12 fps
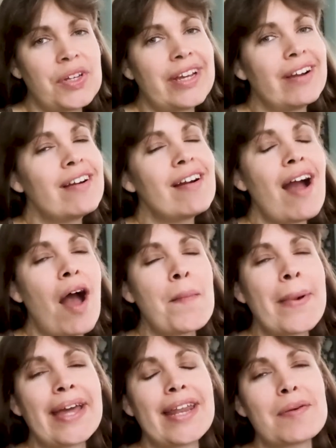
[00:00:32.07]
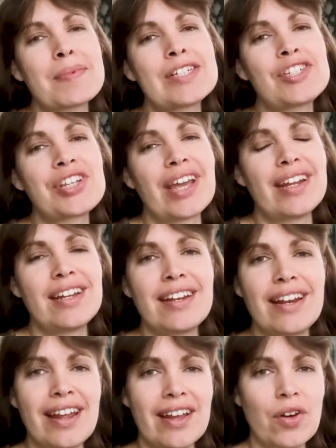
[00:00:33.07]
here, my name is
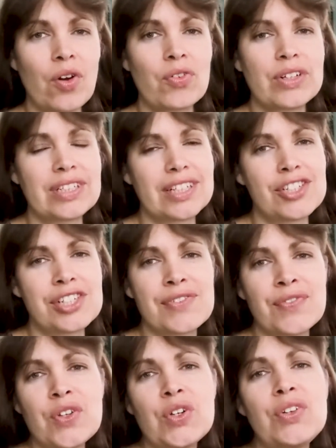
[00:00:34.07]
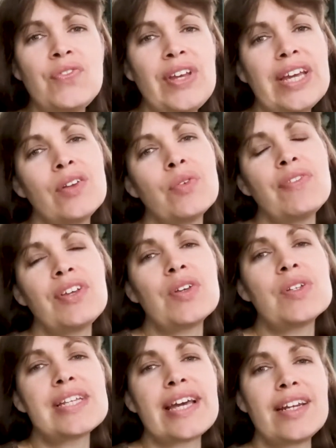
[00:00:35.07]
Shannon and I go over delicious food, vegan
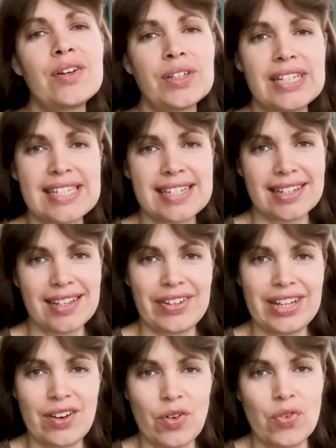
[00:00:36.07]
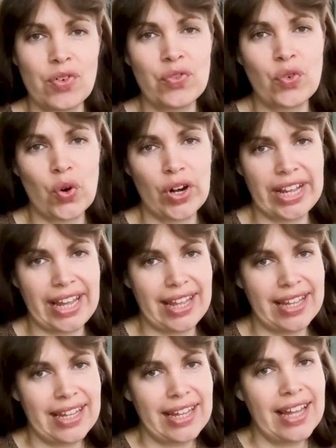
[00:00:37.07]
reviews, and holistic living over
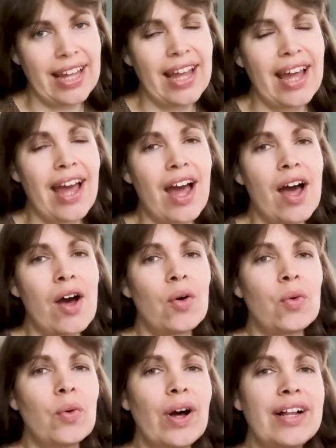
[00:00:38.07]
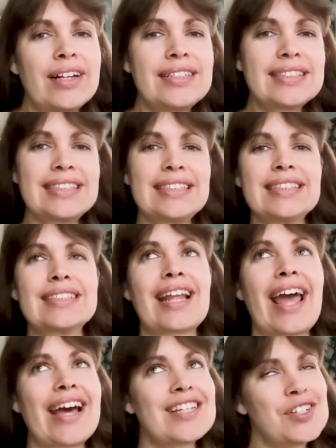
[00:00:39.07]
forty. Well,
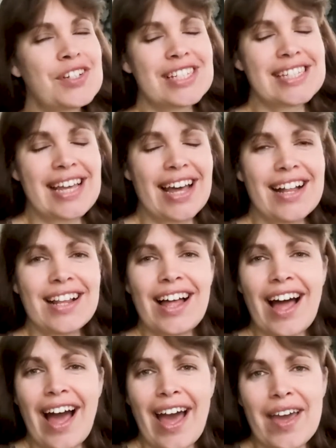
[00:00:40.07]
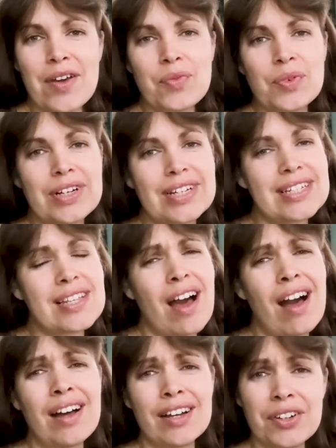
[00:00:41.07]
as you could tell, I was
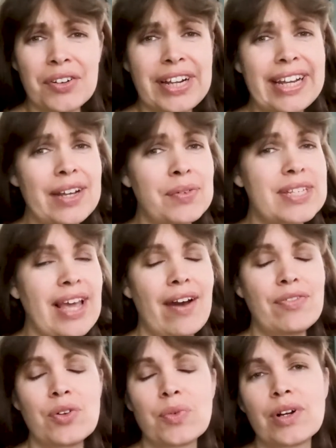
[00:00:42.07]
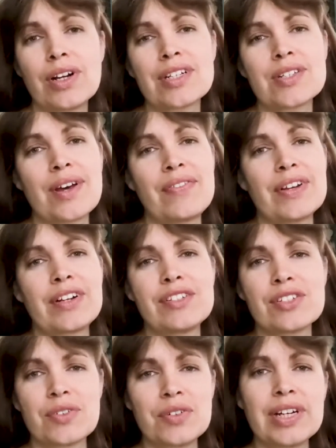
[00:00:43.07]
hungry. It was after work, so I
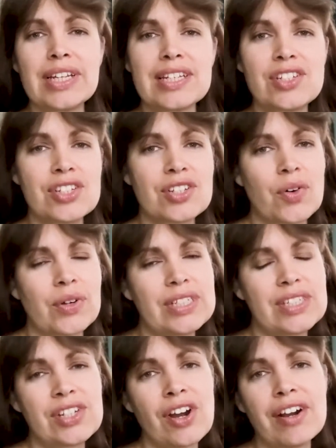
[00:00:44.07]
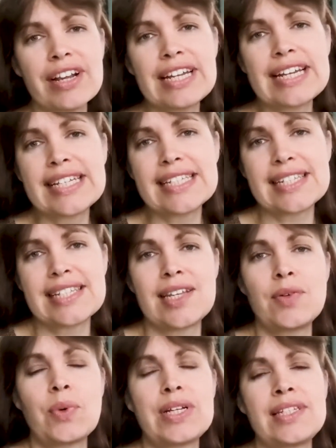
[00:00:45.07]
figured screw it, let's just go into Target and
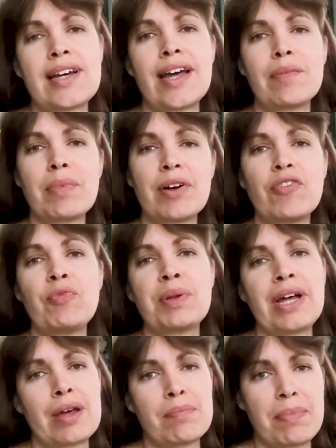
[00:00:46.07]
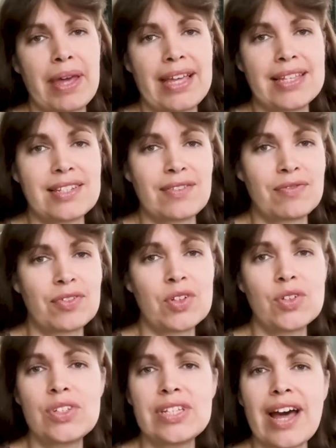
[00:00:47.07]
see what type of plant-based
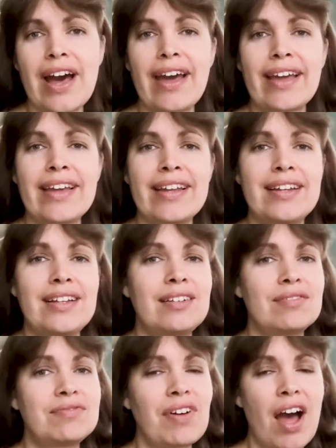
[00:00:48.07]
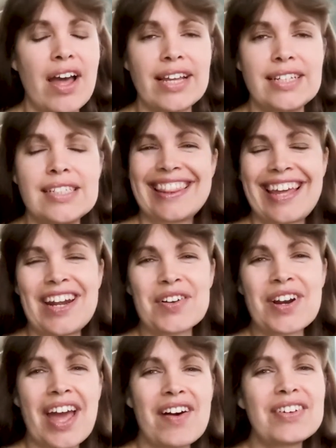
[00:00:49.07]
foods I can find. They
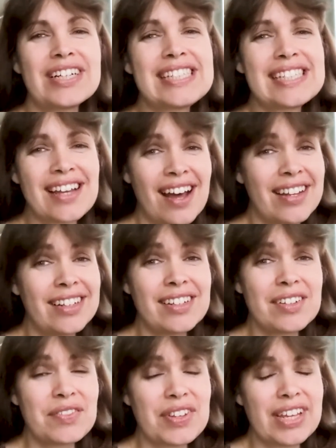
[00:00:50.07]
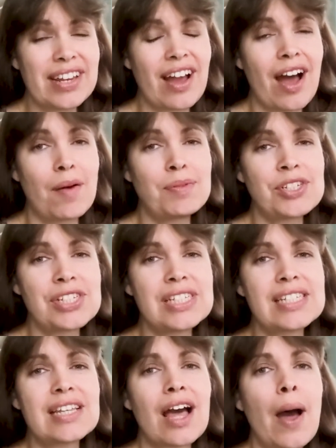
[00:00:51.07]
don't have a ton of vegan
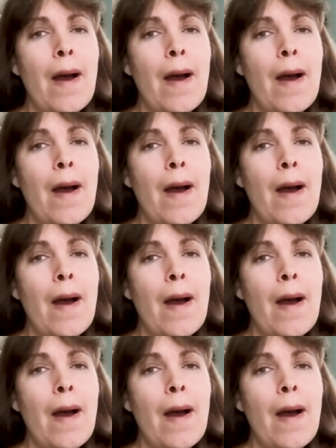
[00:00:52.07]
options,